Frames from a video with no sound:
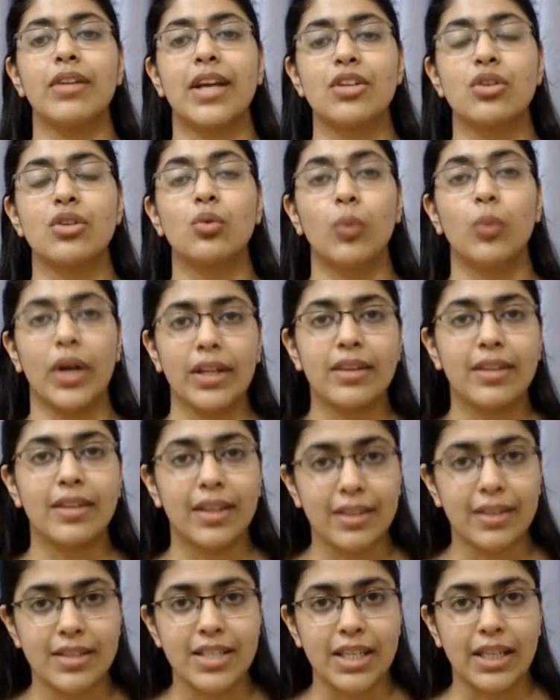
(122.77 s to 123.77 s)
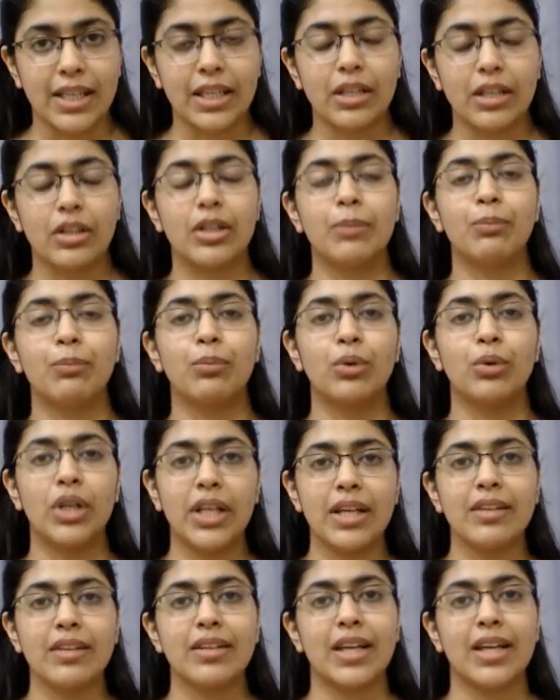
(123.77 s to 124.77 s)
section 160, the
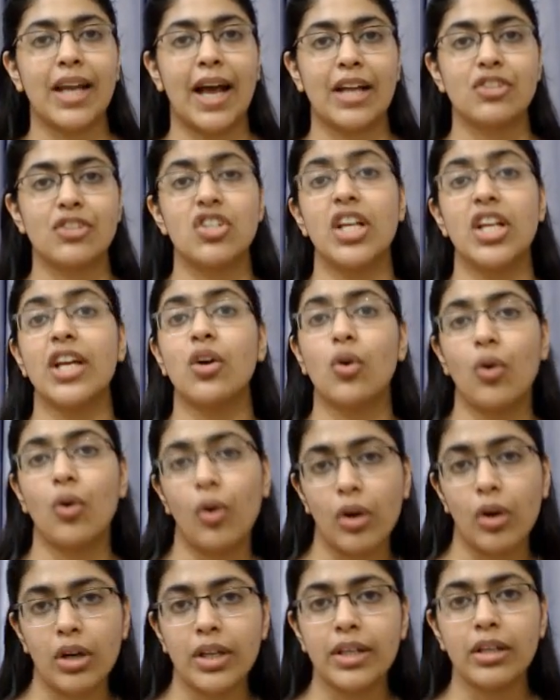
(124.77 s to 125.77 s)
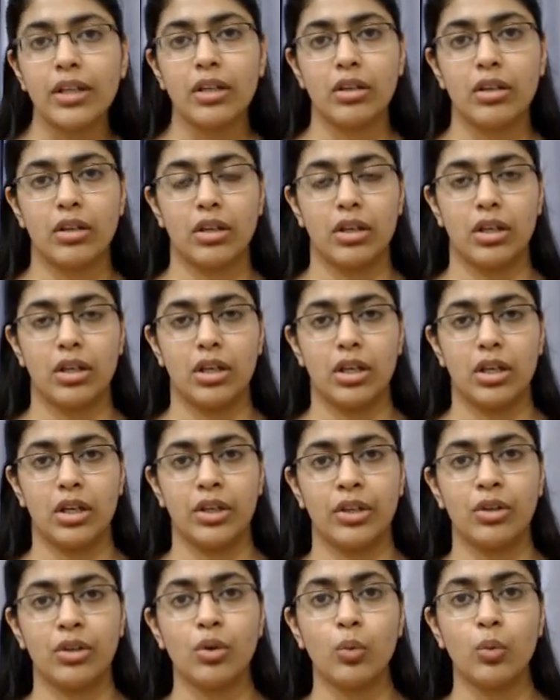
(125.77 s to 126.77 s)
police can actually call in,
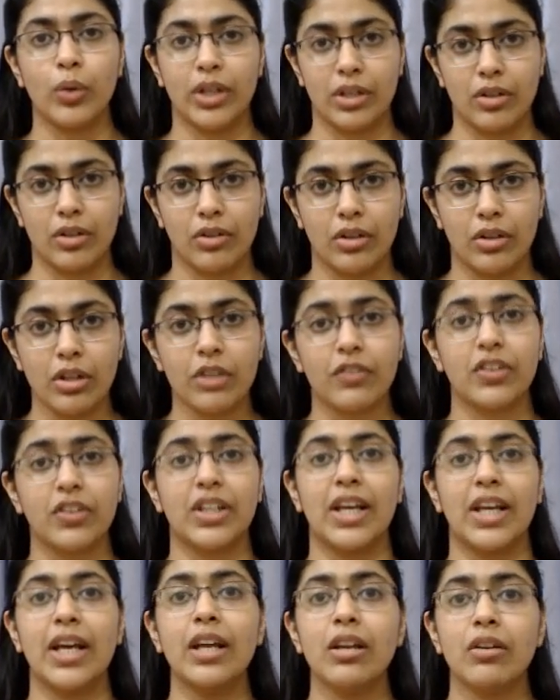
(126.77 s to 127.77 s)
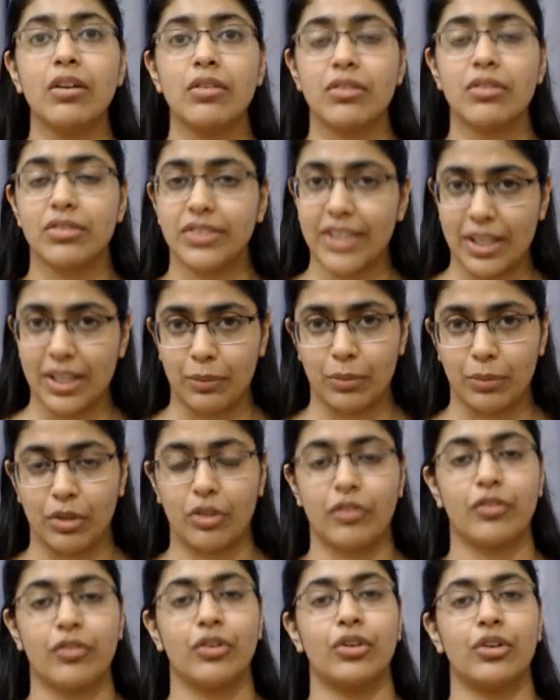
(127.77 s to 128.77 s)
witnesses for their
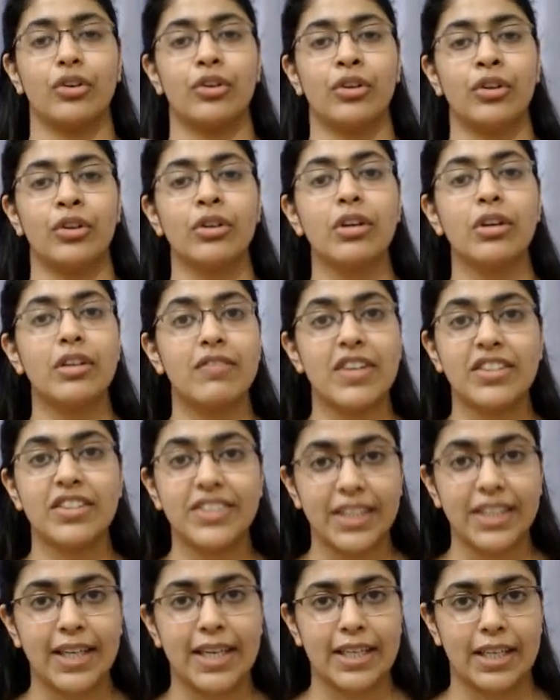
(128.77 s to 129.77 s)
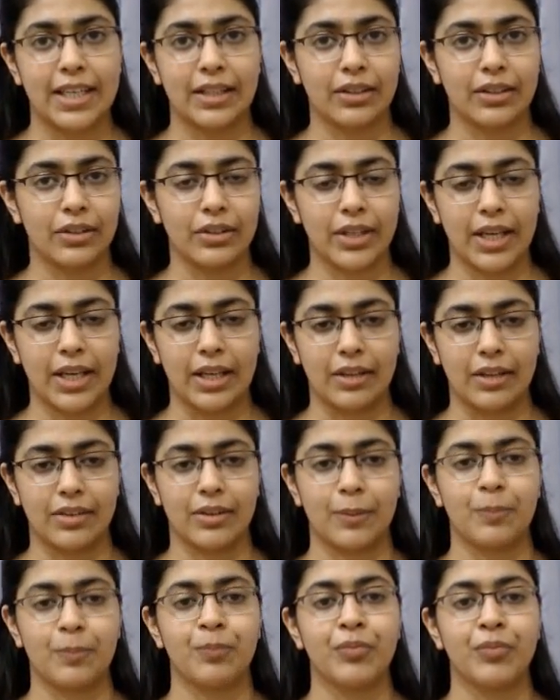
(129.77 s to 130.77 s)
statements, for, investigating a
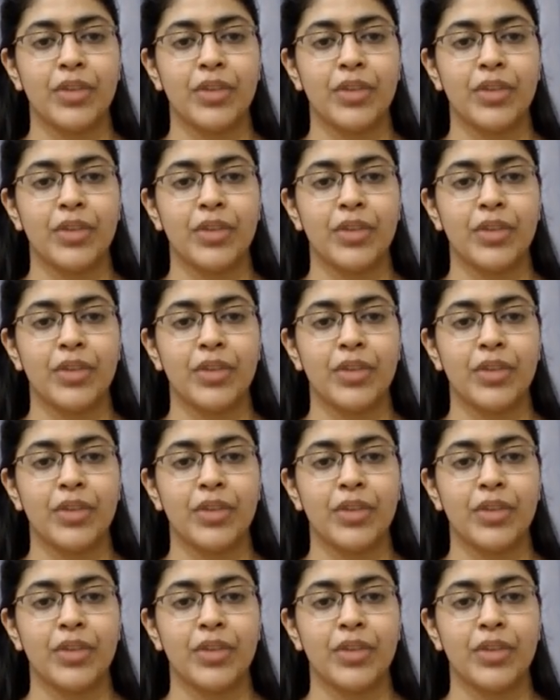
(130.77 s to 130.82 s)
case.